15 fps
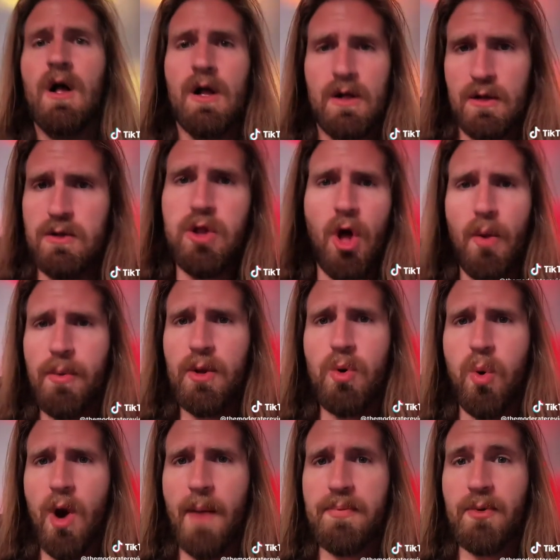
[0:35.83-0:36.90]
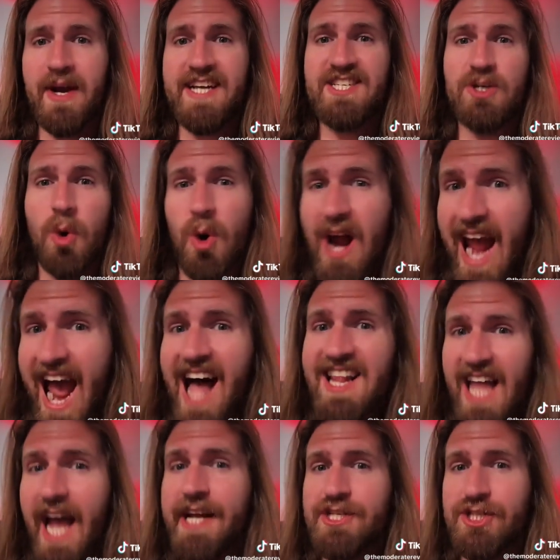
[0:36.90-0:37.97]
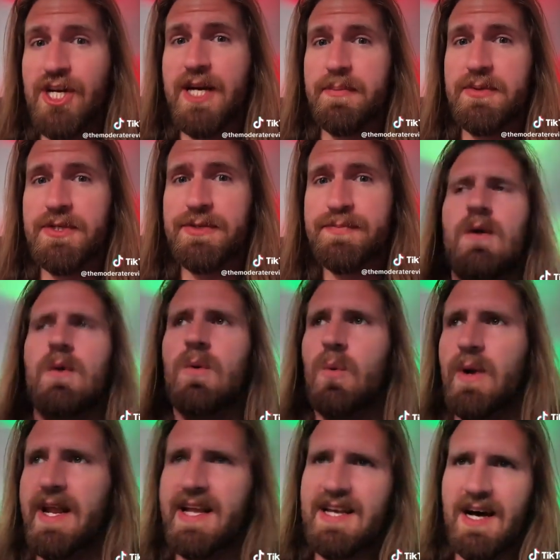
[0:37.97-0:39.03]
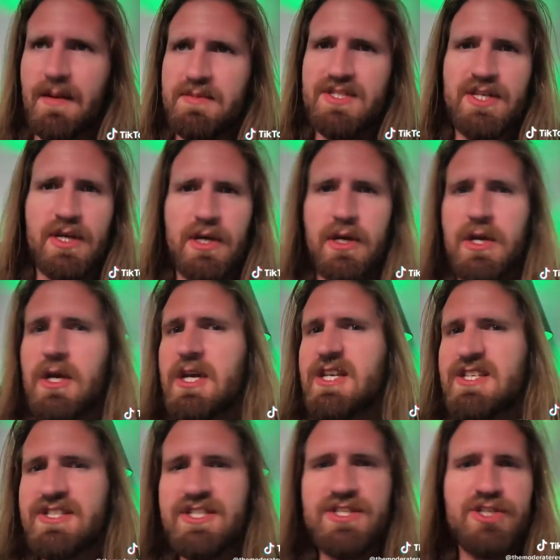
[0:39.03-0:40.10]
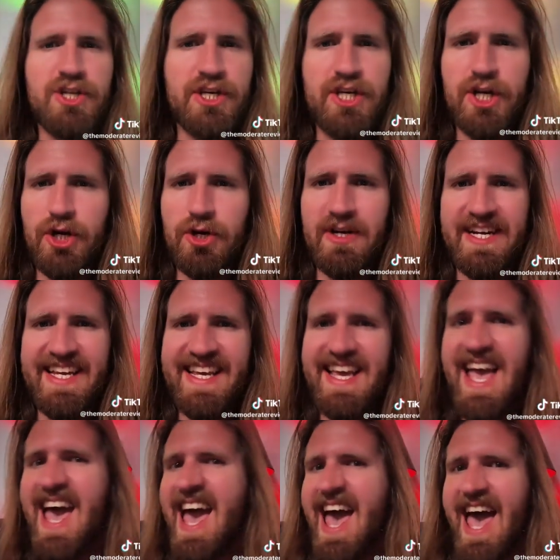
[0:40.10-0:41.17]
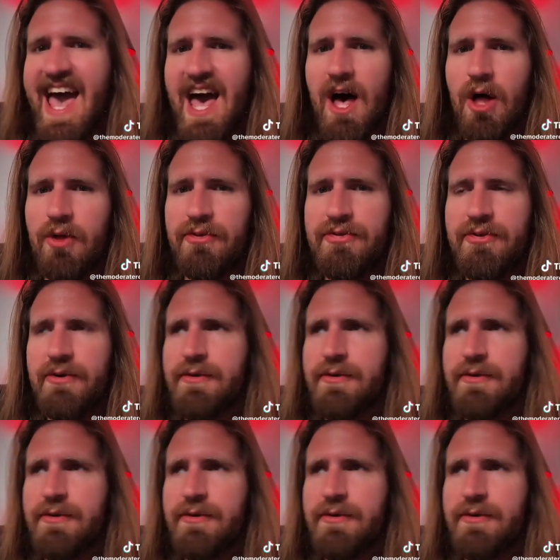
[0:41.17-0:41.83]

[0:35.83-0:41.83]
global cooperation or allyships when it comes to security, health,